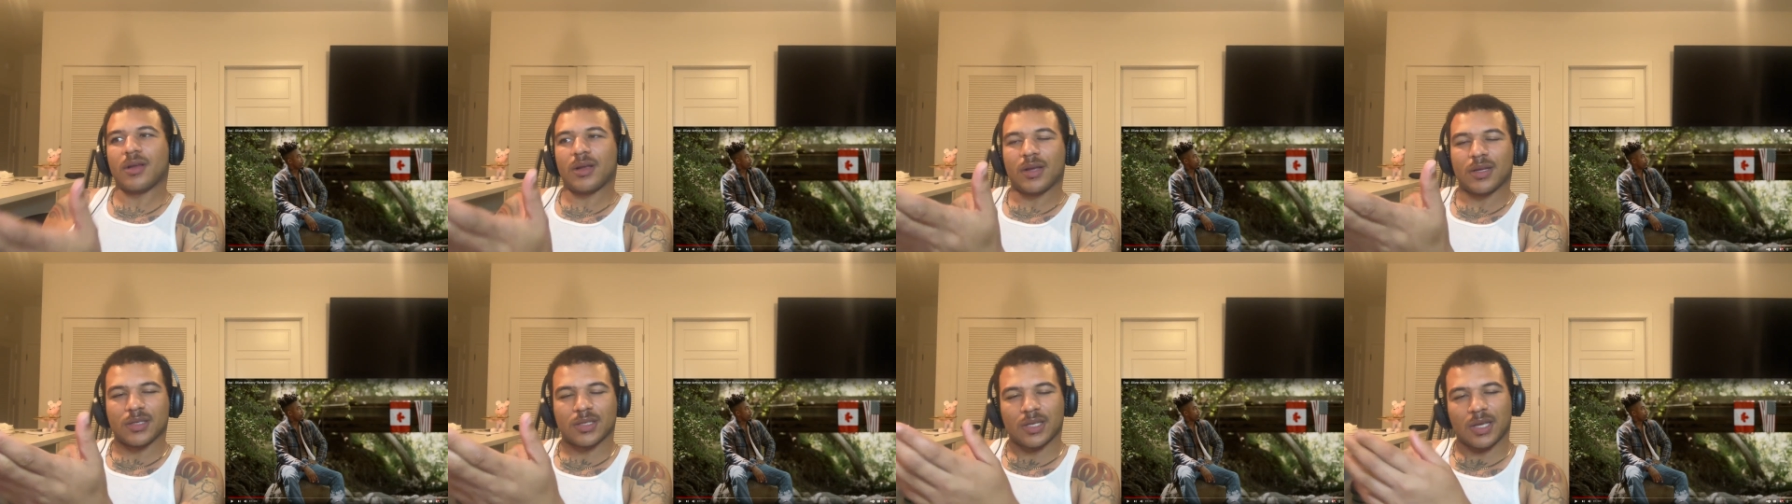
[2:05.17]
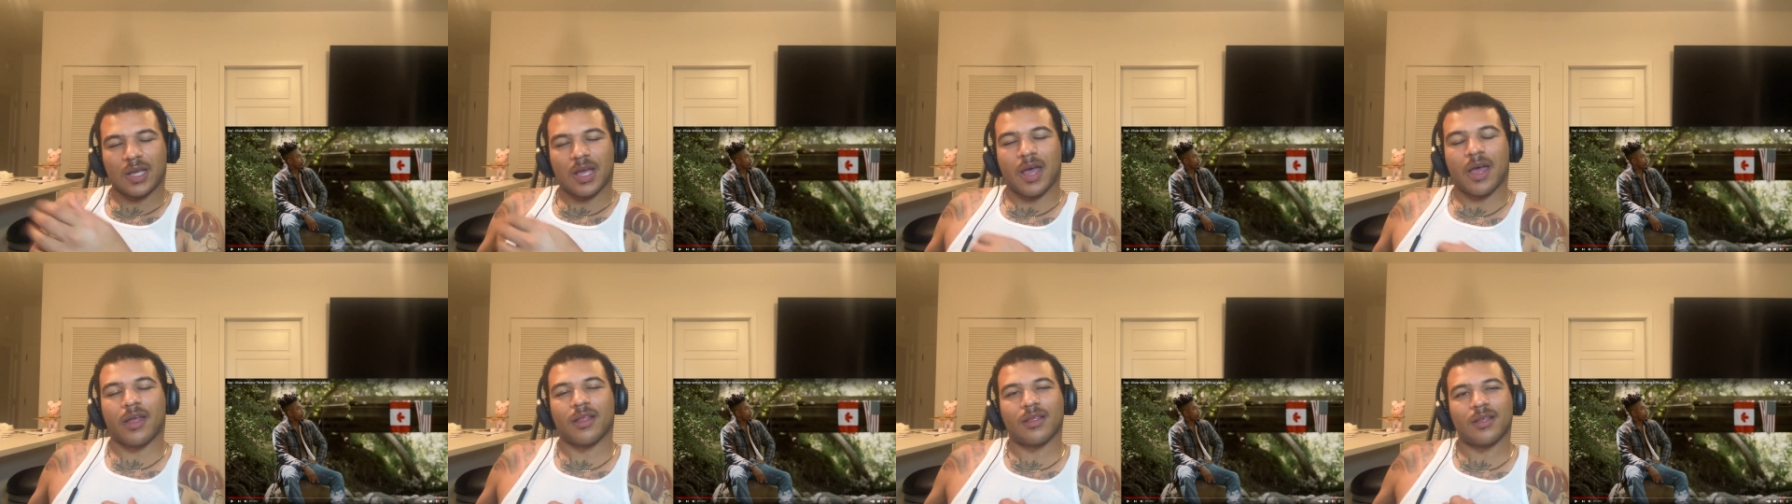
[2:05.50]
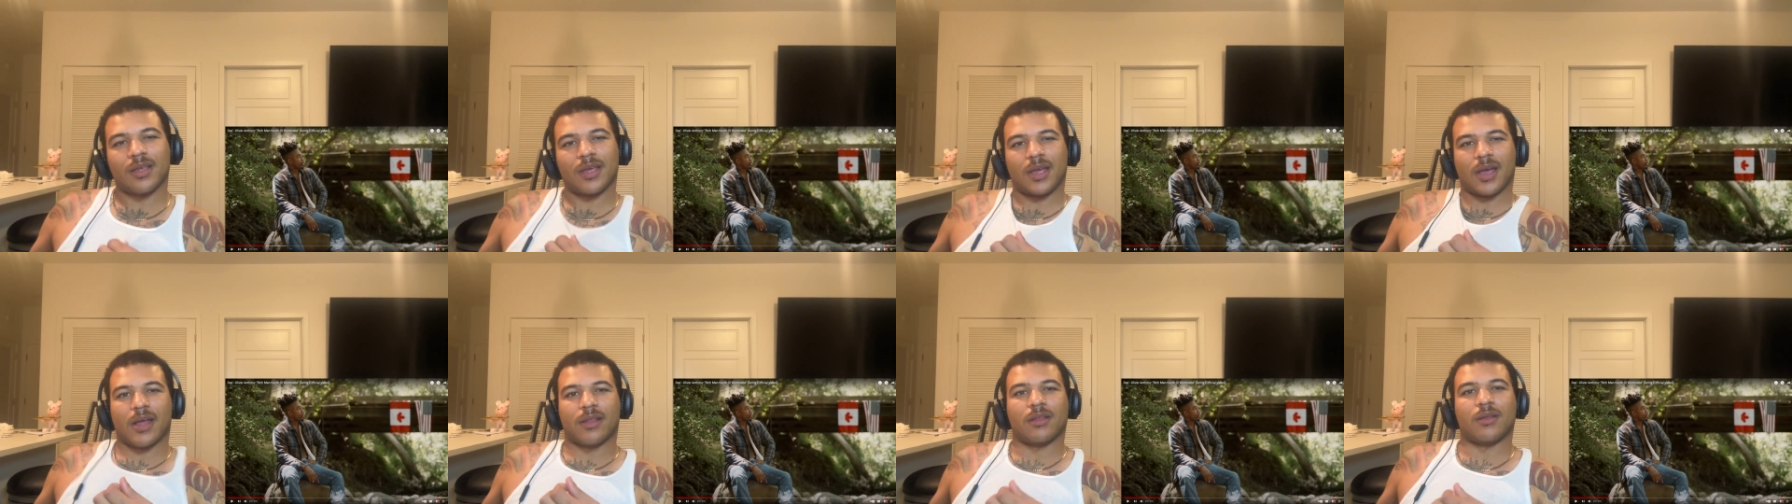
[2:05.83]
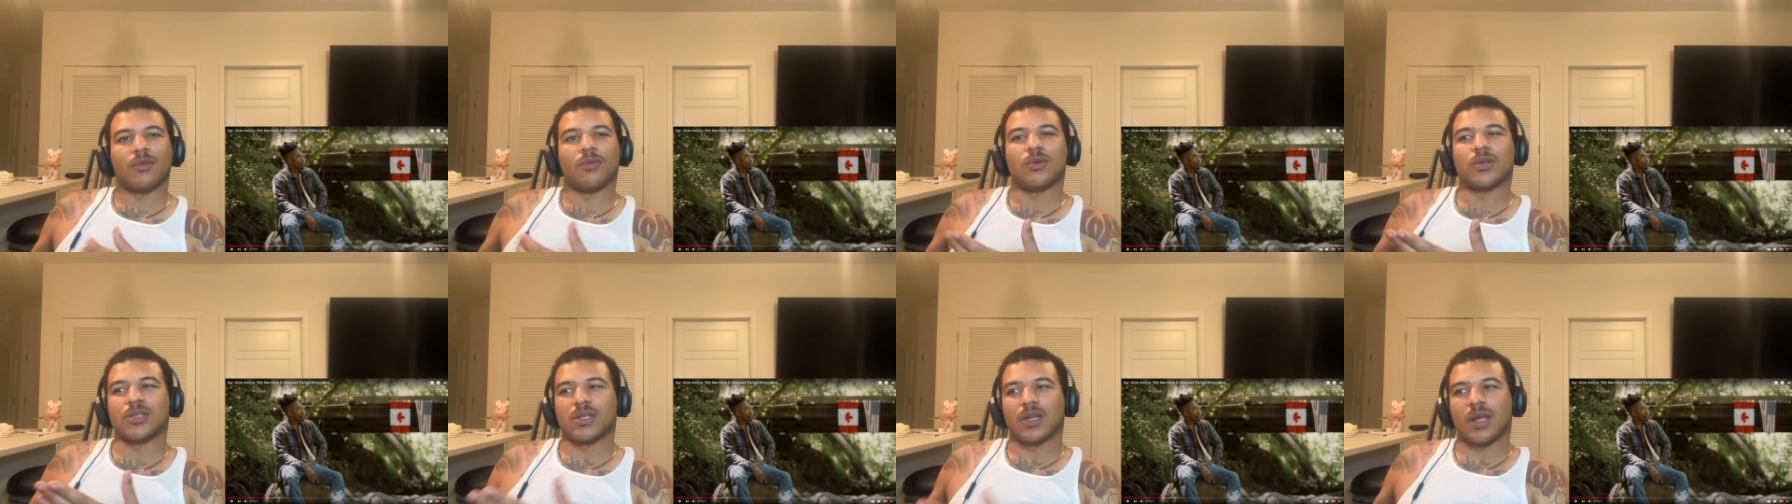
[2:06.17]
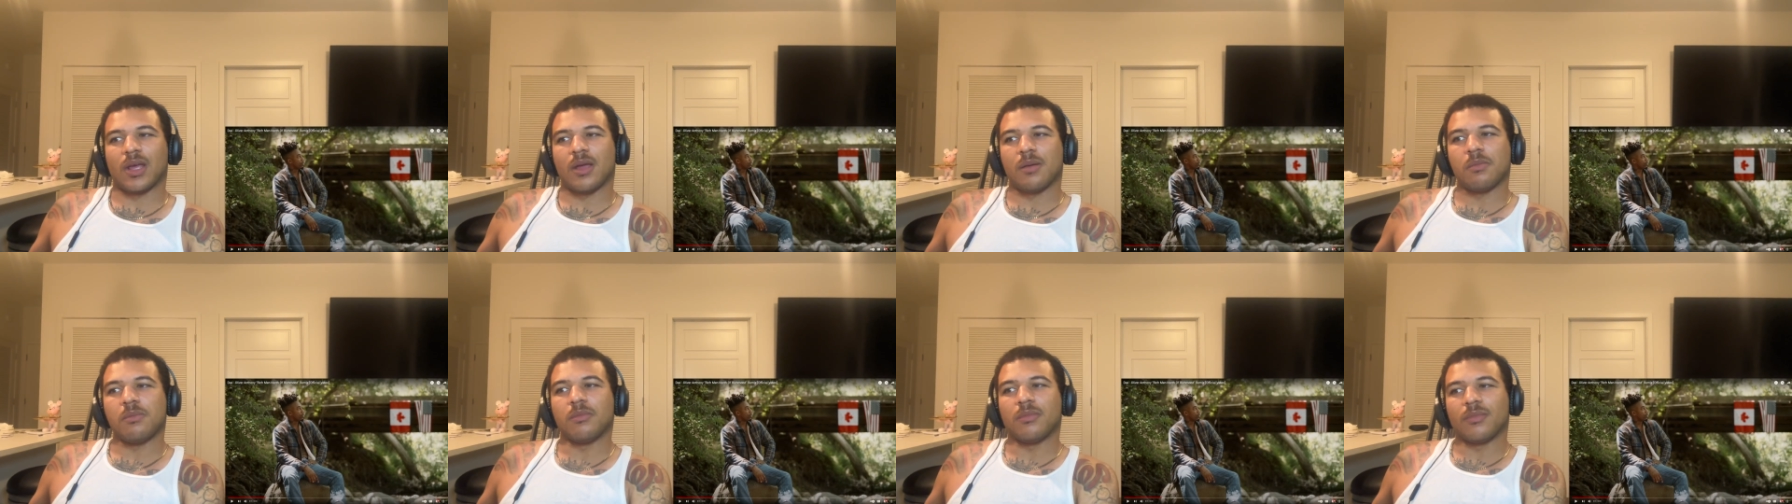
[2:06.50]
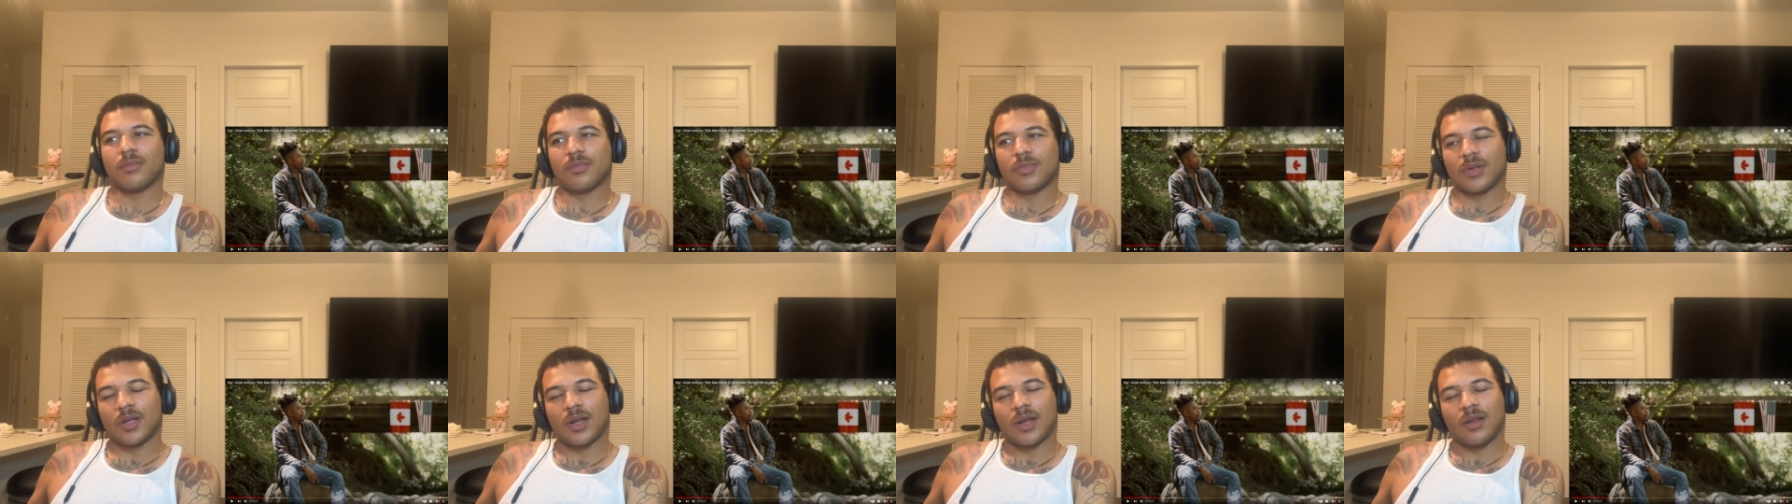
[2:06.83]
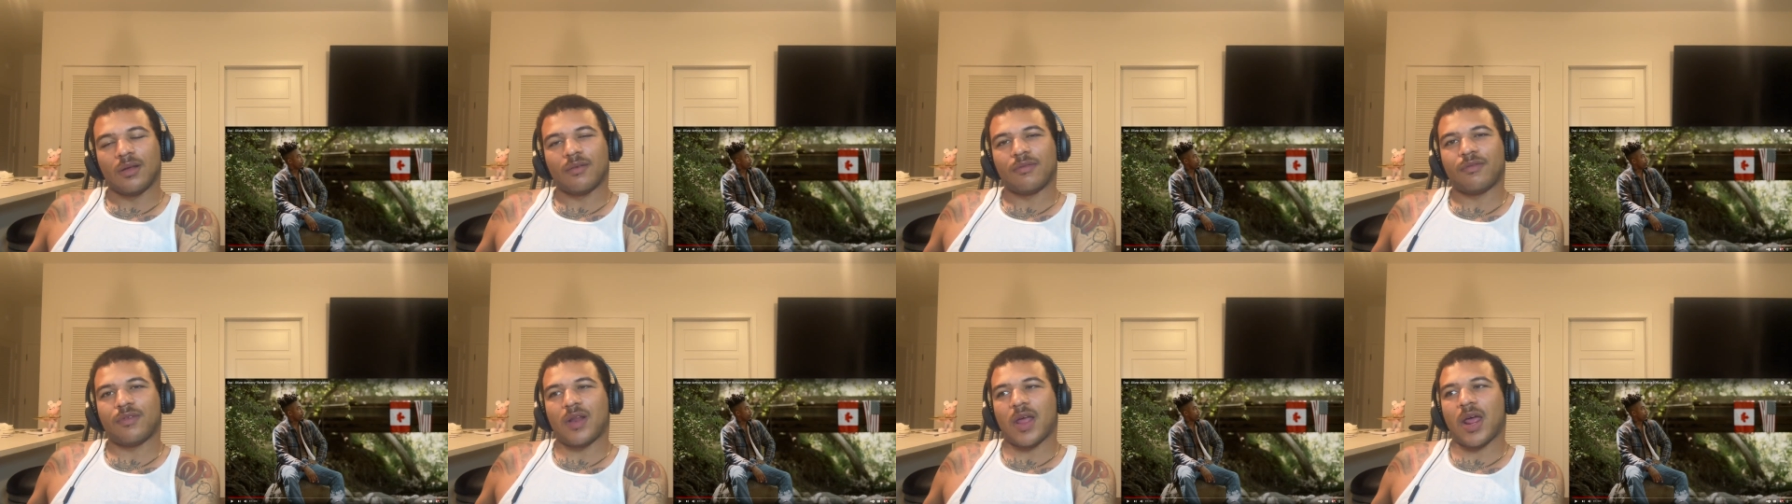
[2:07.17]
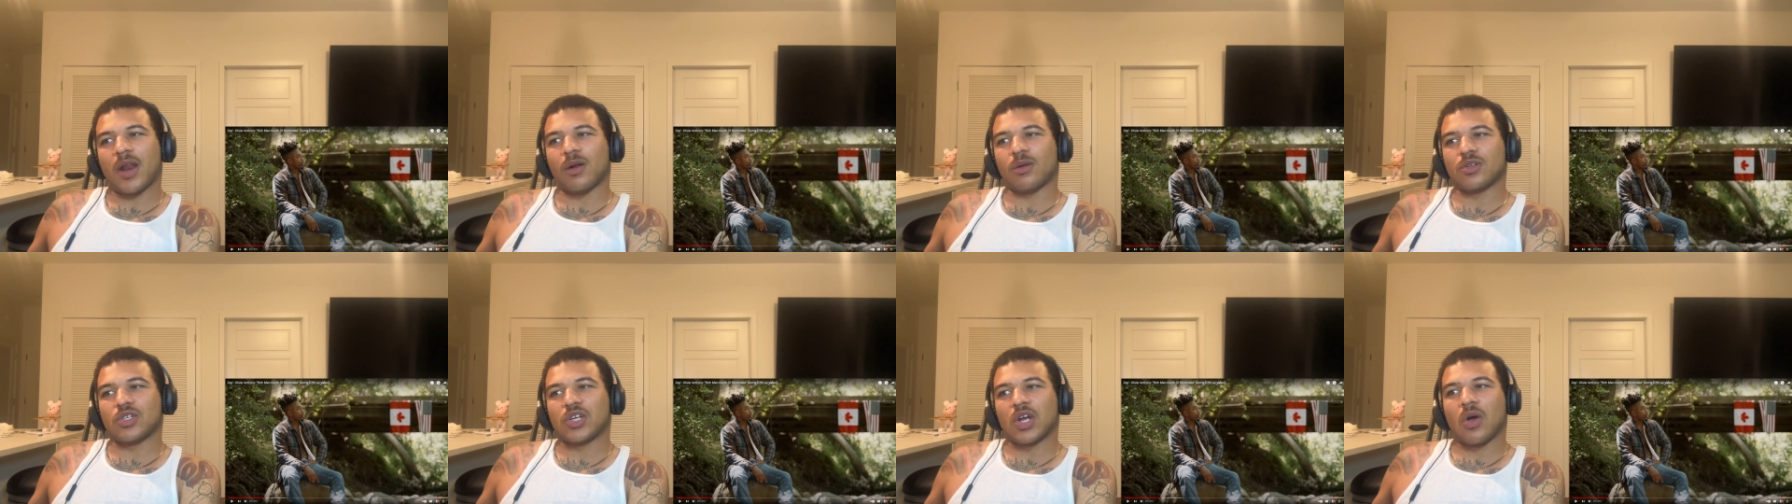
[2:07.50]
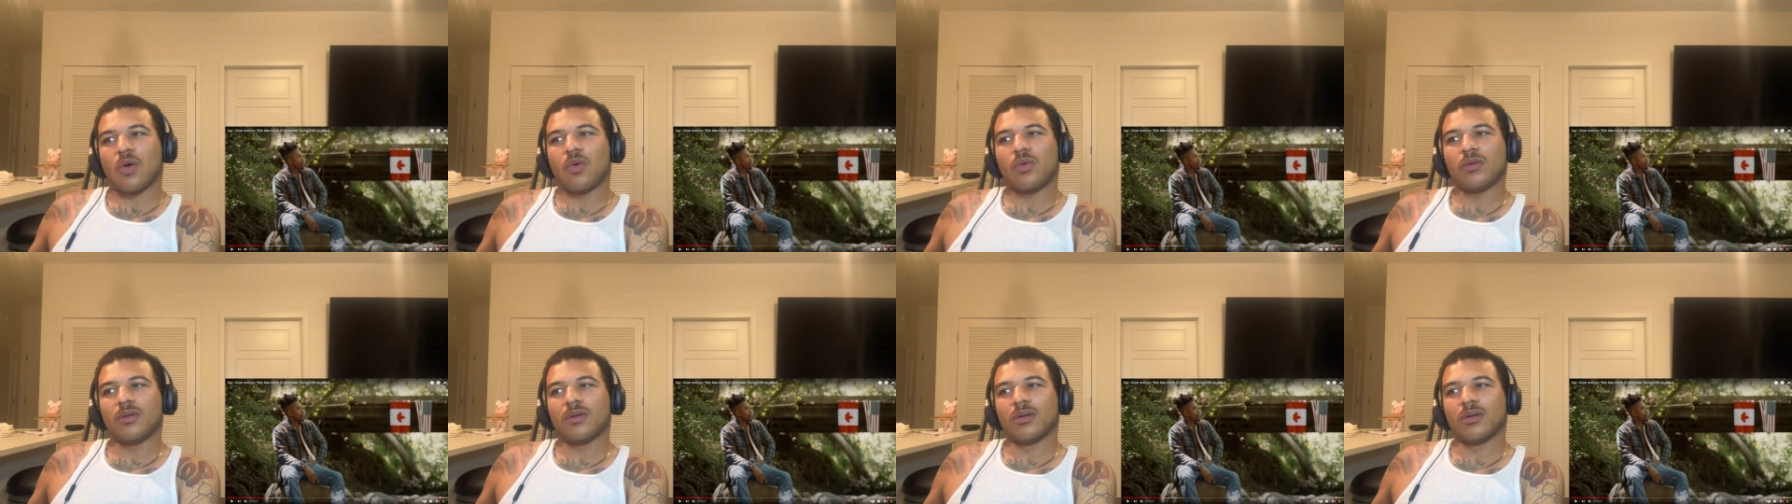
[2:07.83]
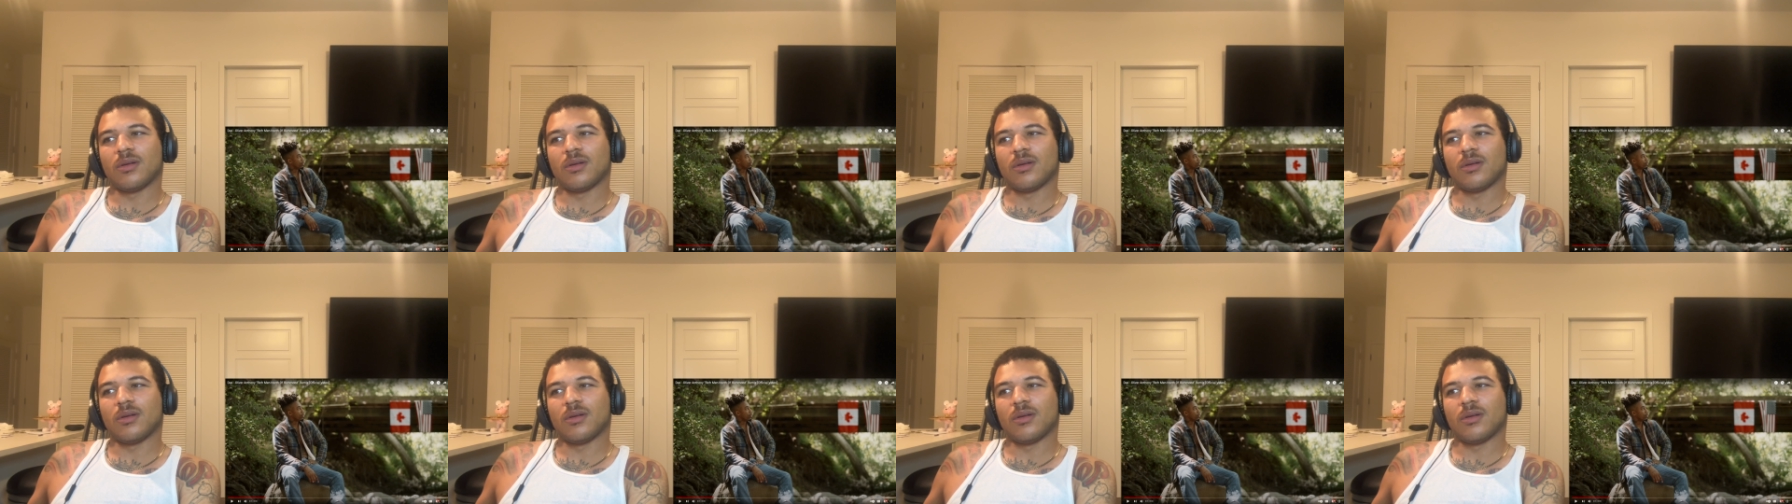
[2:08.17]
Cause he got the what's name, that little flannel jump